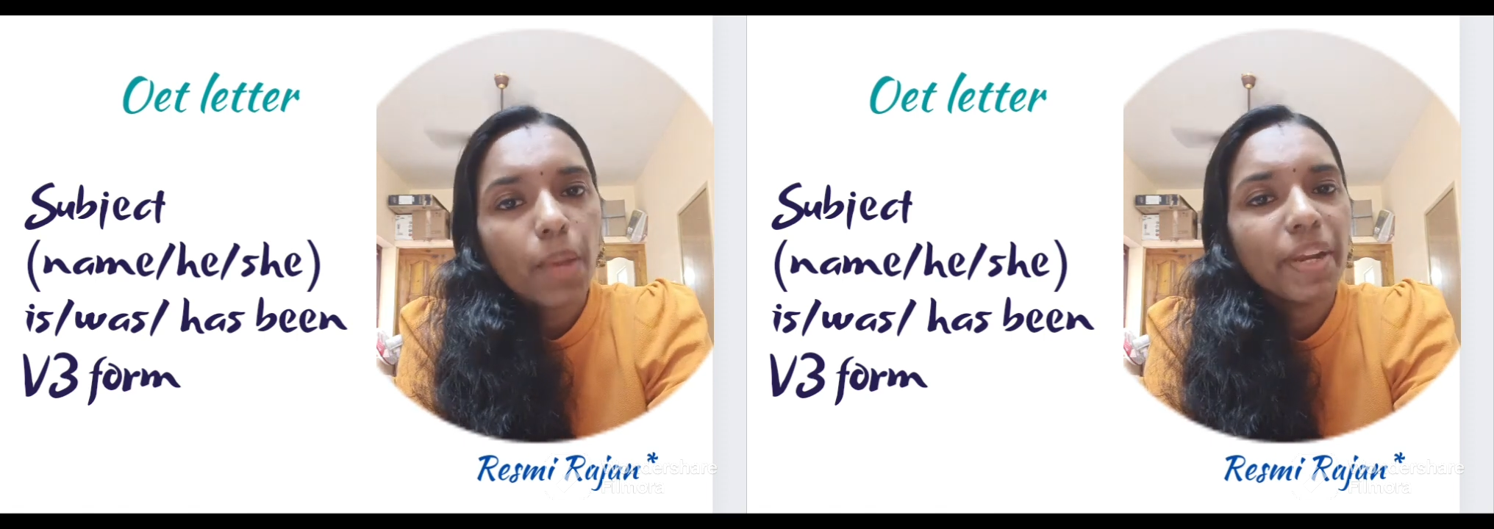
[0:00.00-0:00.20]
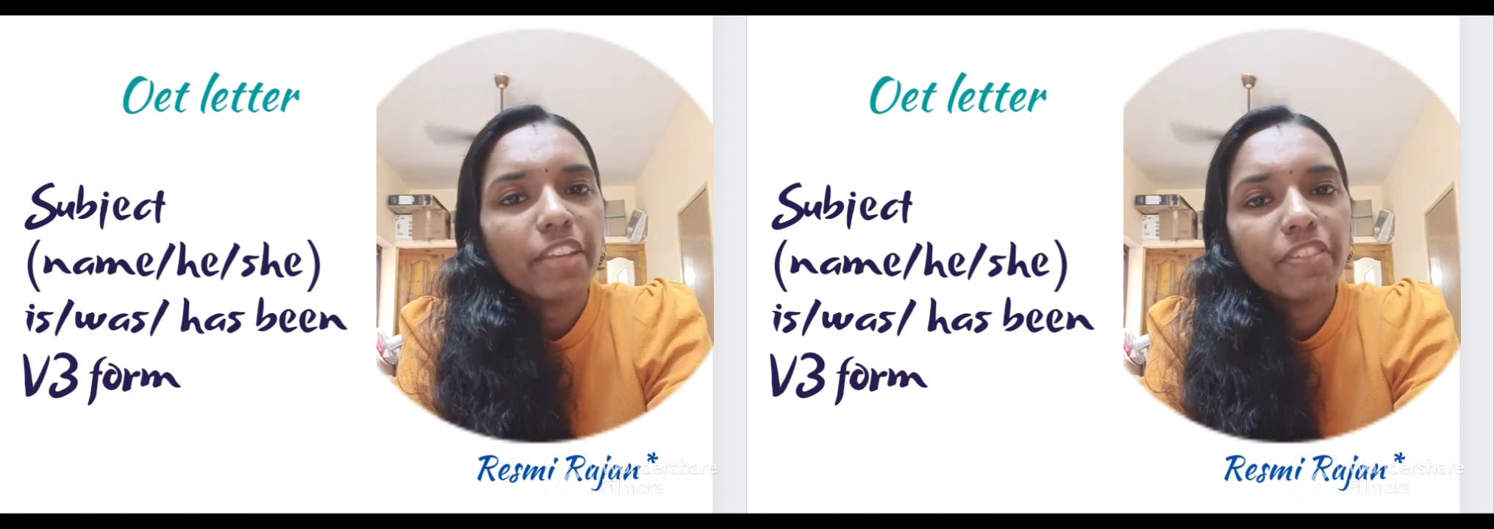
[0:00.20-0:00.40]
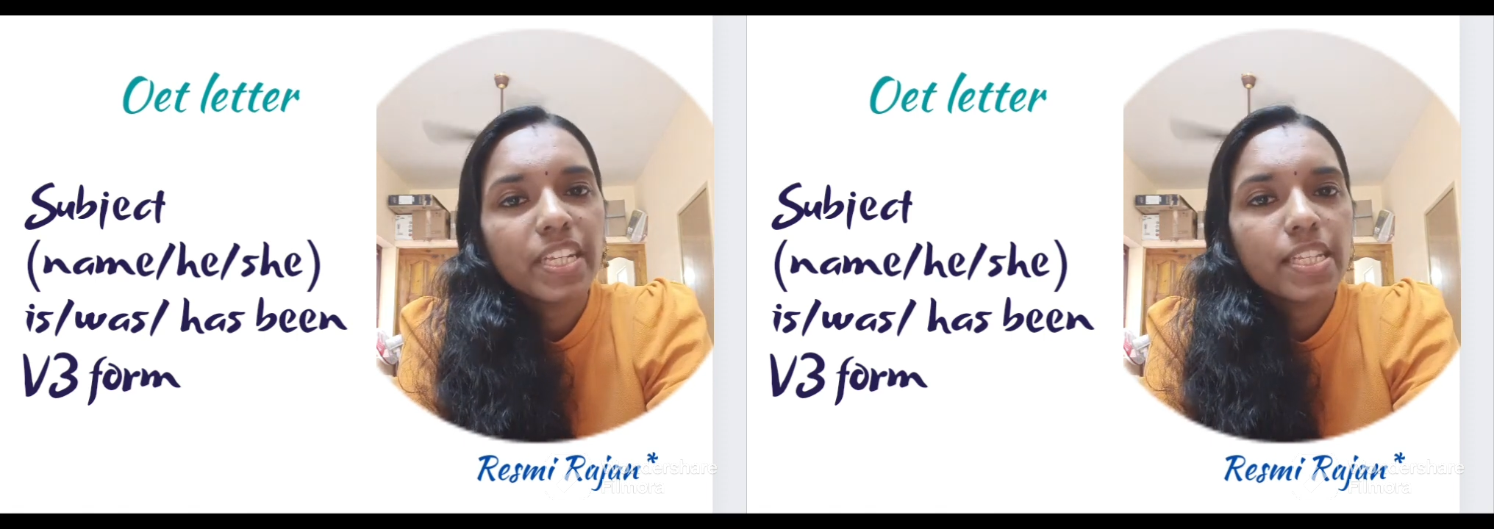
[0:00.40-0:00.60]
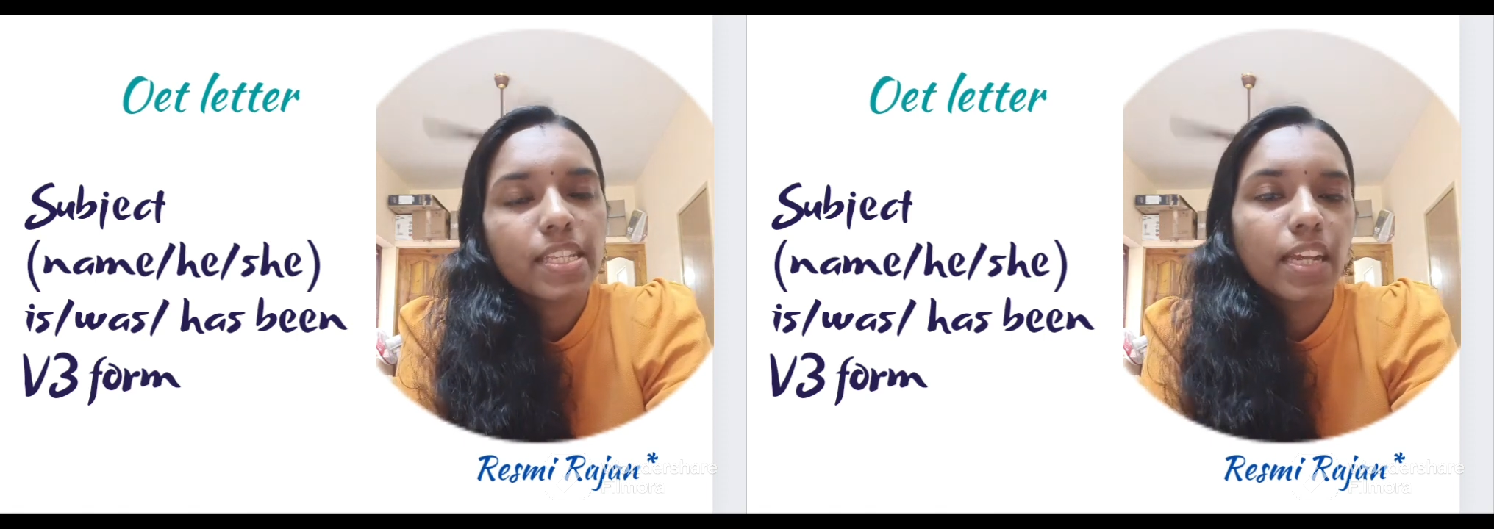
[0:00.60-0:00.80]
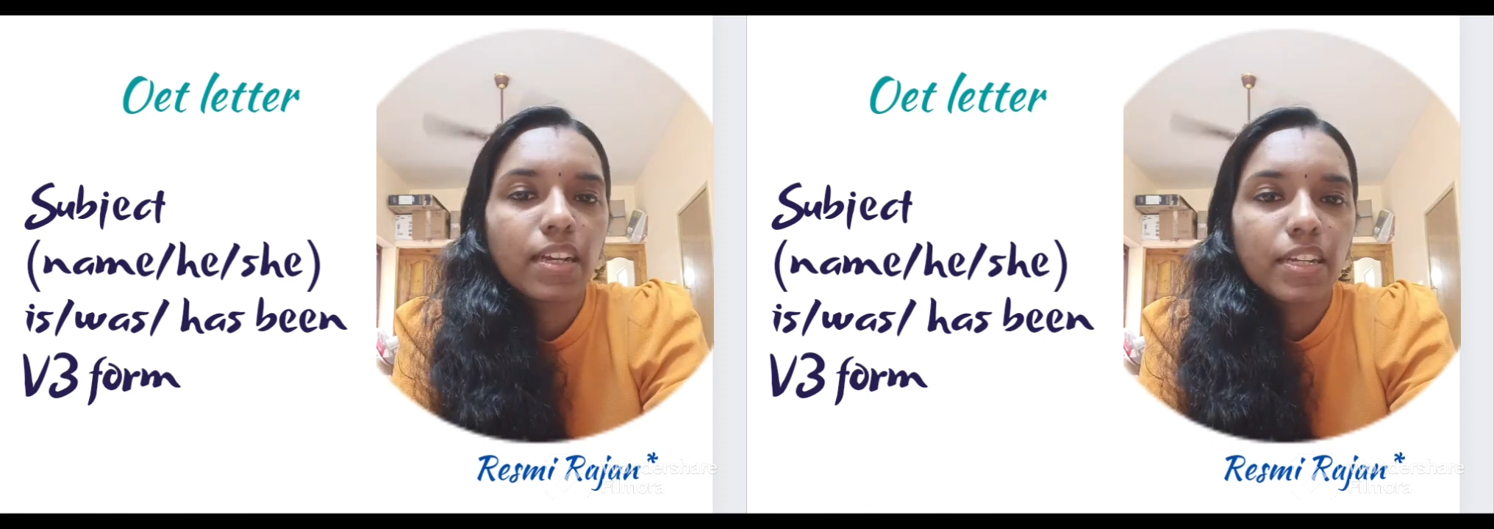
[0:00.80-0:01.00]
But if it
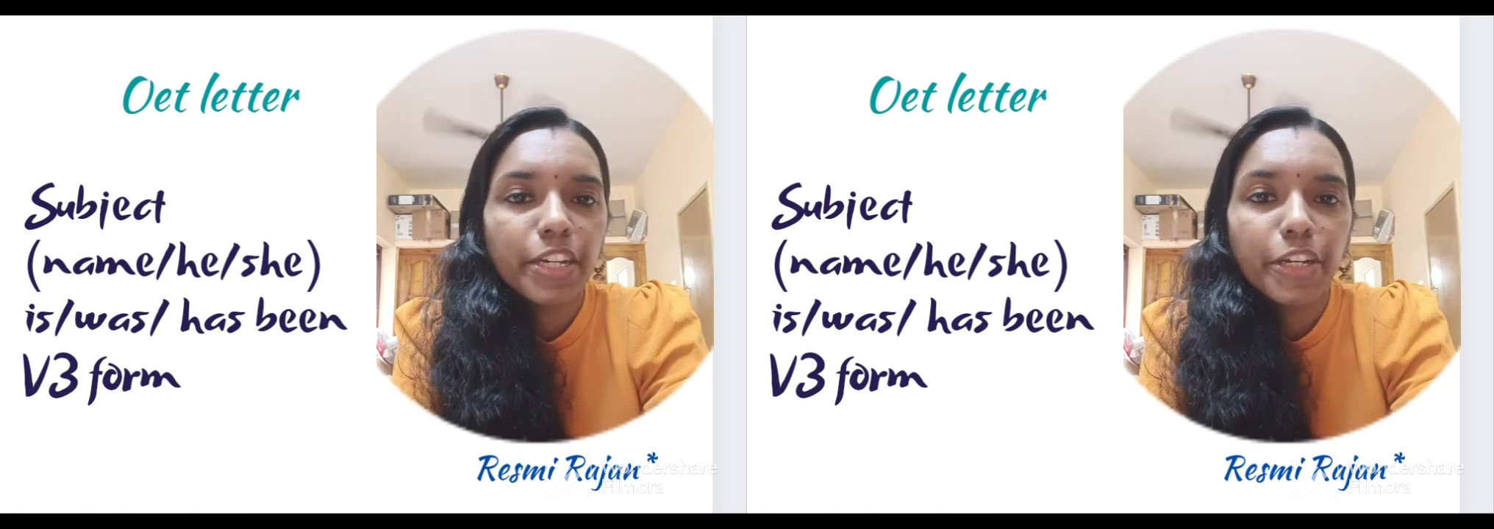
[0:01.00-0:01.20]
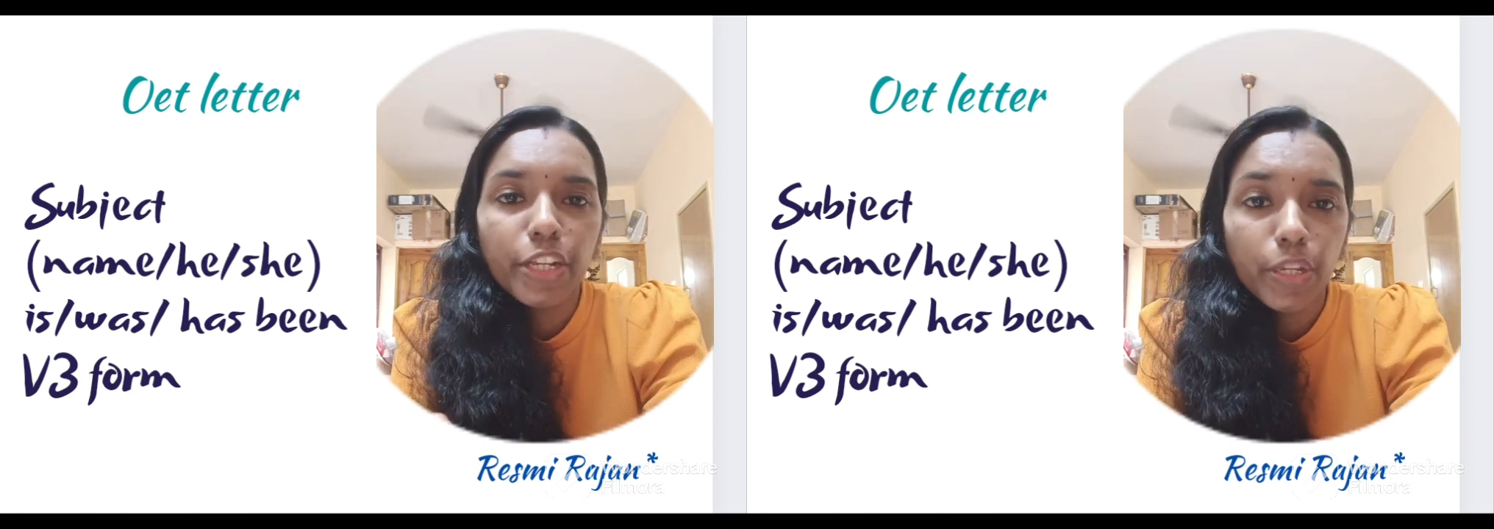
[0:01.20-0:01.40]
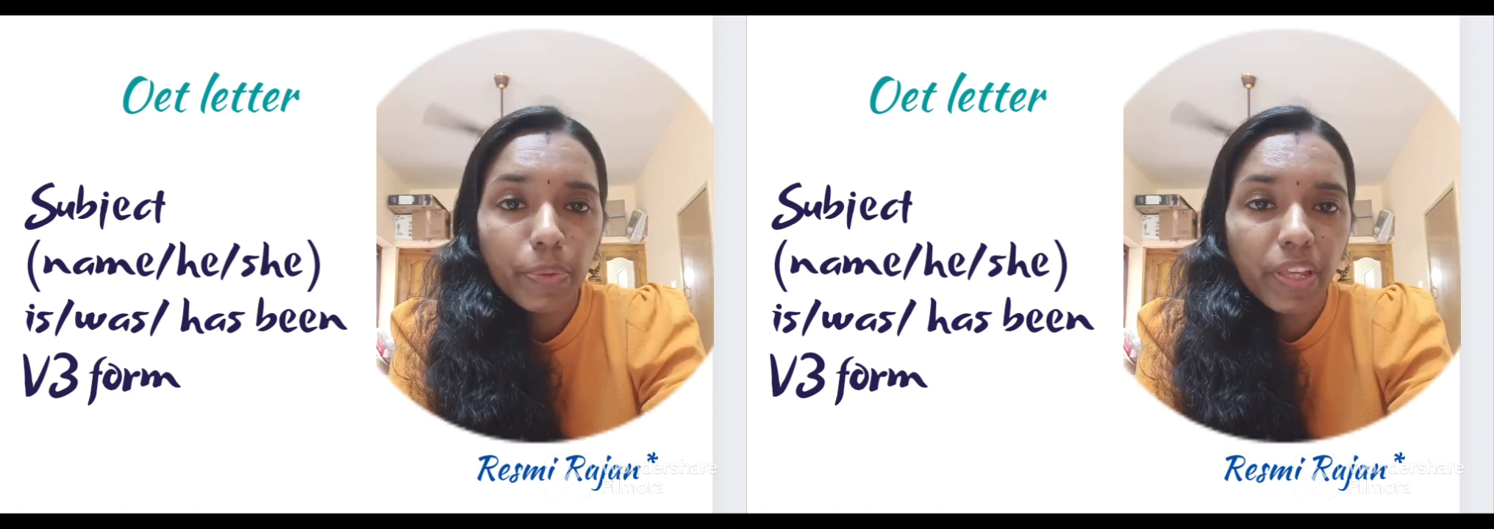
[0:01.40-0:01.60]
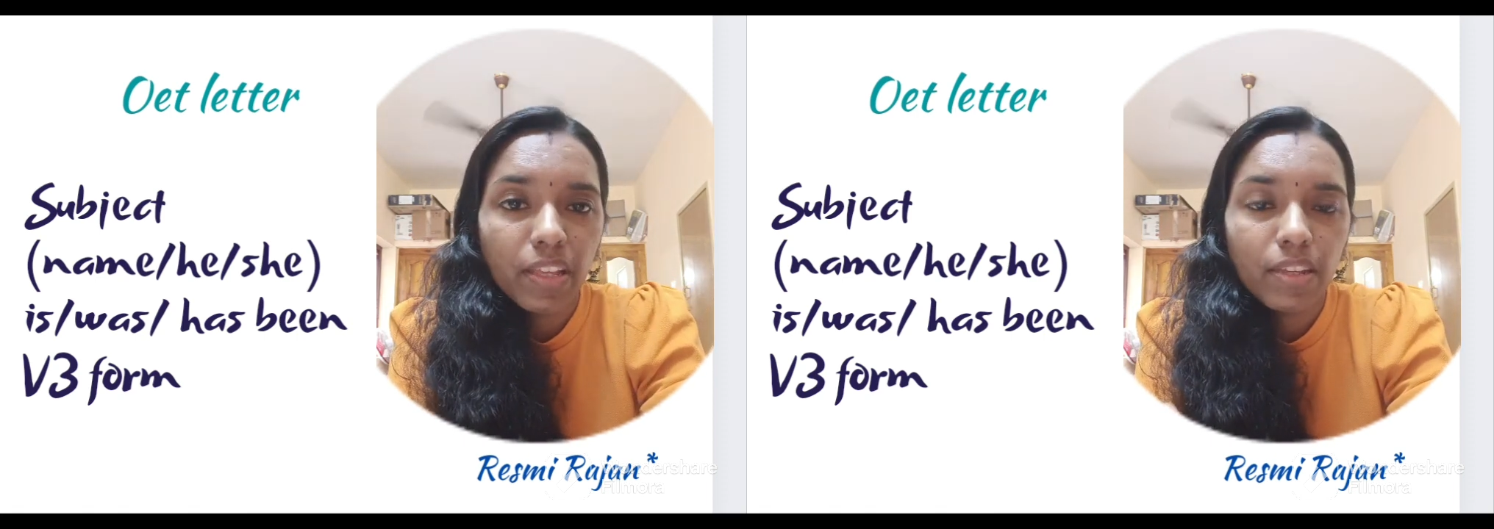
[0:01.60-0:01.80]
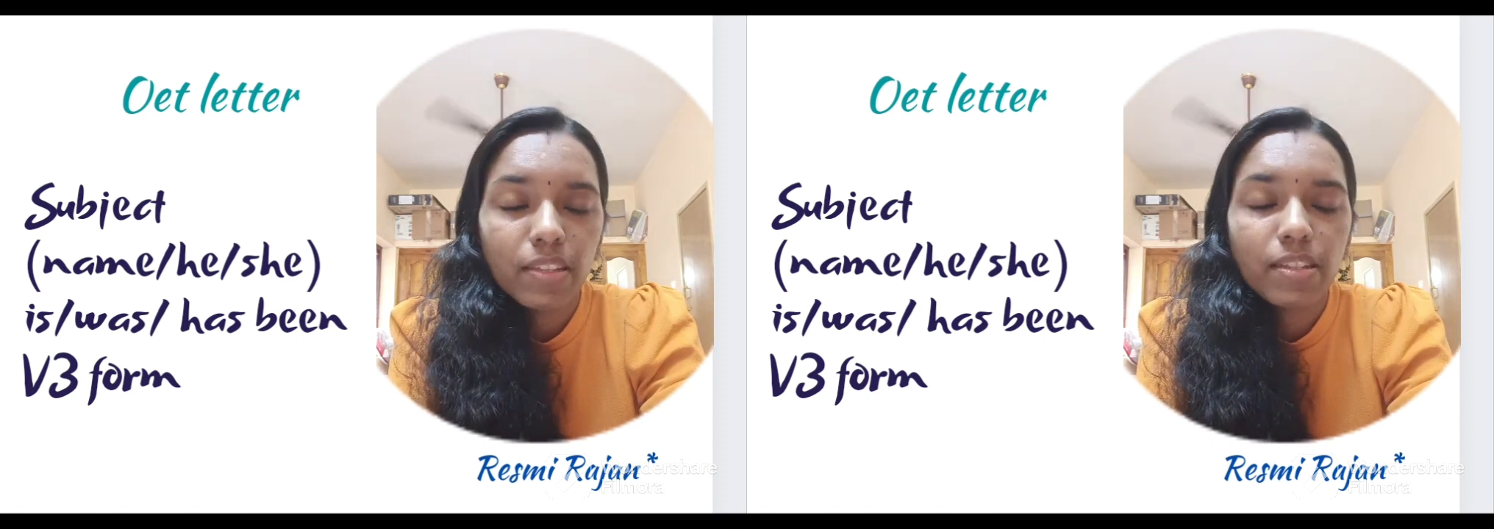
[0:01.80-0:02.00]
is
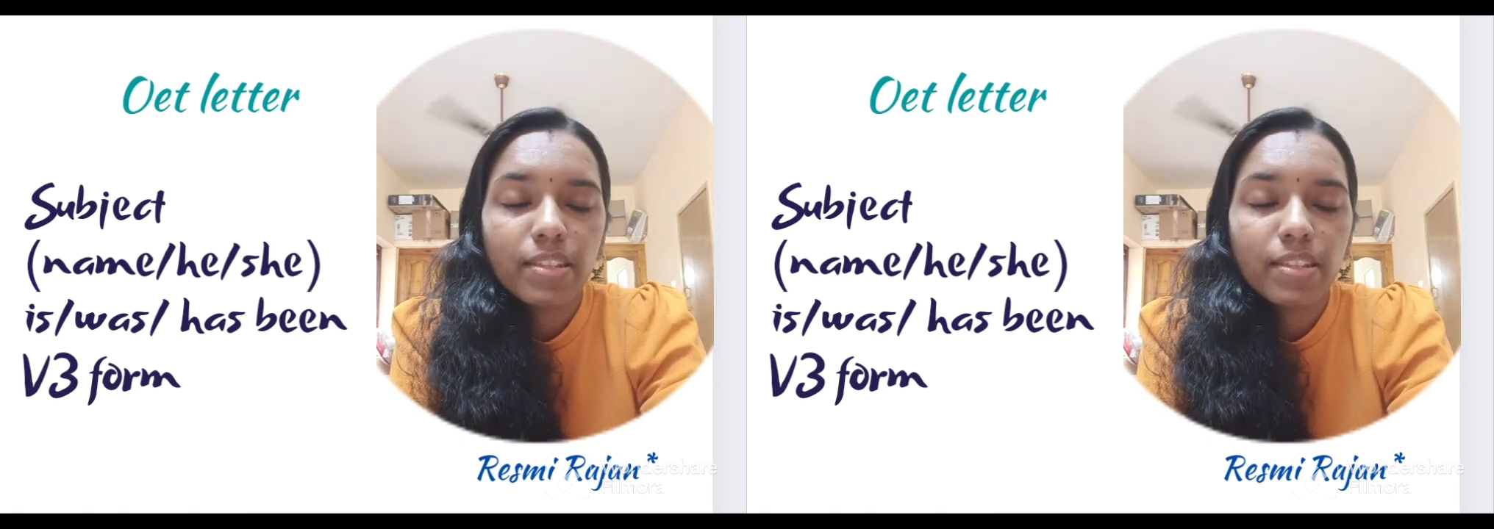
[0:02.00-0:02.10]
continuing,